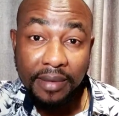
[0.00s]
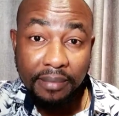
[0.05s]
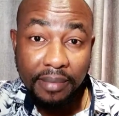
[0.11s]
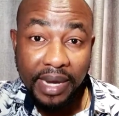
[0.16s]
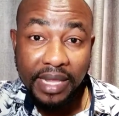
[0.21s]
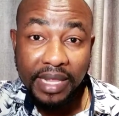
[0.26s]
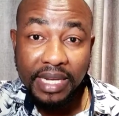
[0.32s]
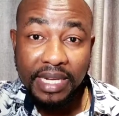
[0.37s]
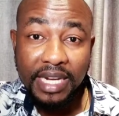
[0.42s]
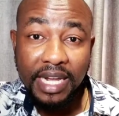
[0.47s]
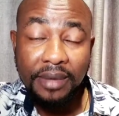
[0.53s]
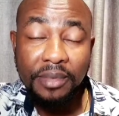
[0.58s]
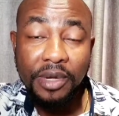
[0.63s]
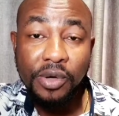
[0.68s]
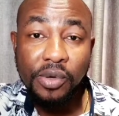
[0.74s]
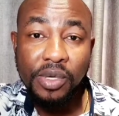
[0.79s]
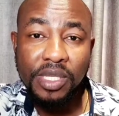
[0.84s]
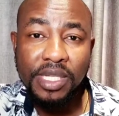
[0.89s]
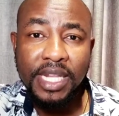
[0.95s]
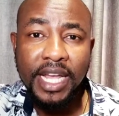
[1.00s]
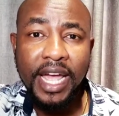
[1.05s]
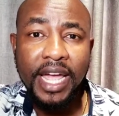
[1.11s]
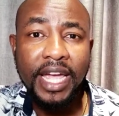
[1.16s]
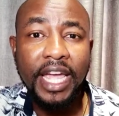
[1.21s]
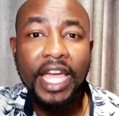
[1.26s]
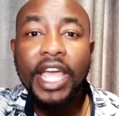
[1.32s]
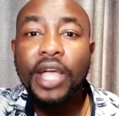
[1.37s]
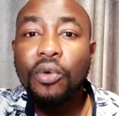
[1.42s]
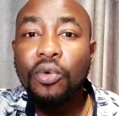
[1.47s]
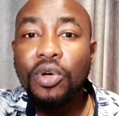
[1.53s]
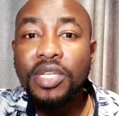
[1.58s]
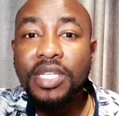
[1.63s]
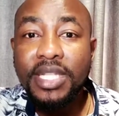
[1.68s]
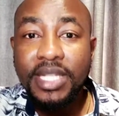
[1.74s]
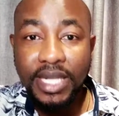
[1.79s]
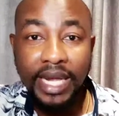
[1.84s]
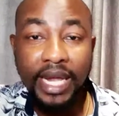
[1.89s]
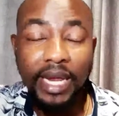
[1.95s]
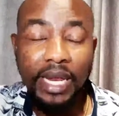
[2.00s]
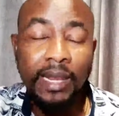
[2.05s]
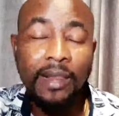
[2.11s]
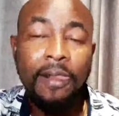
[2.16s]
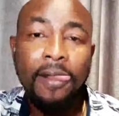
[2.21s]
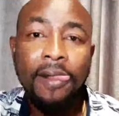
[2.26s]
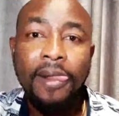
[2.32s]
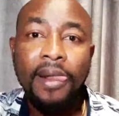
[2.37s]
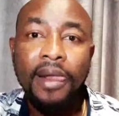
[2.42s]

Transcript: by the time he was dying, he was still